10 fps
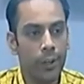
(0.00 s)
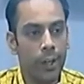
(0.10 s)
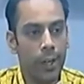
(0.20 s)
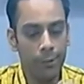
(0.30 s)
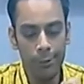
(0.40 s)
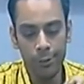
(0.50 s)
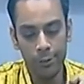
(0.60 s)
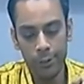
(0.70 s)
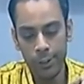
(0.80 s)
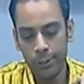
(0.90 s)
I feel
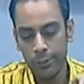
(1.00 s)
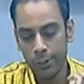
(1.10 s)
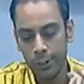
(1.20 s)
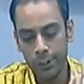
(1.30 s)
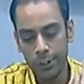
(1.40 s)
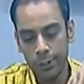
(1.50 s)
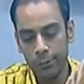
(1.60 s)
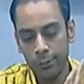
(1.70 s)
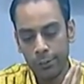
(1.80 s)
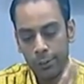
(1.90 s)
so these
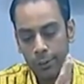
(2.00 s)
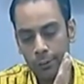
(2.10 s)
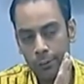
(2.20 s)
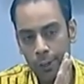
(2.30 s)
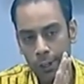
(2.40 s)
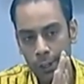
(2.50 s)
initiatives will